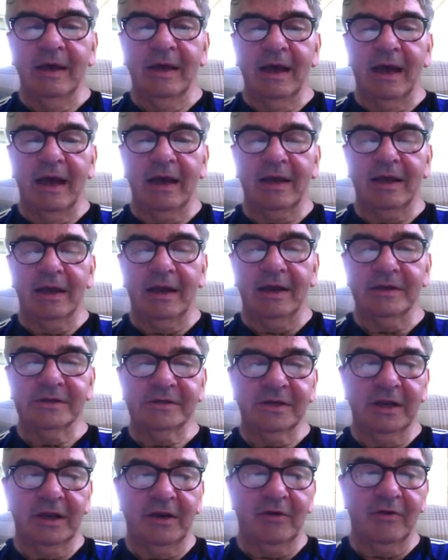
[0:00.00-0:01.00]
I can
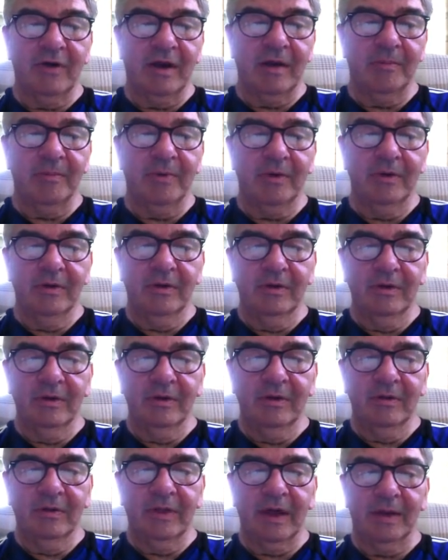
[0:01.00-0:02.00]
actually grab
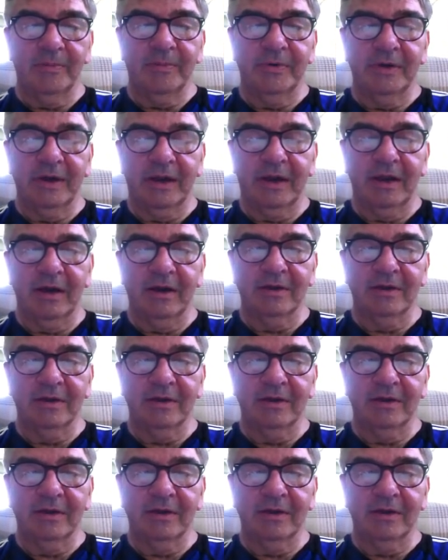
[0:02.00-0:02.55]
that particular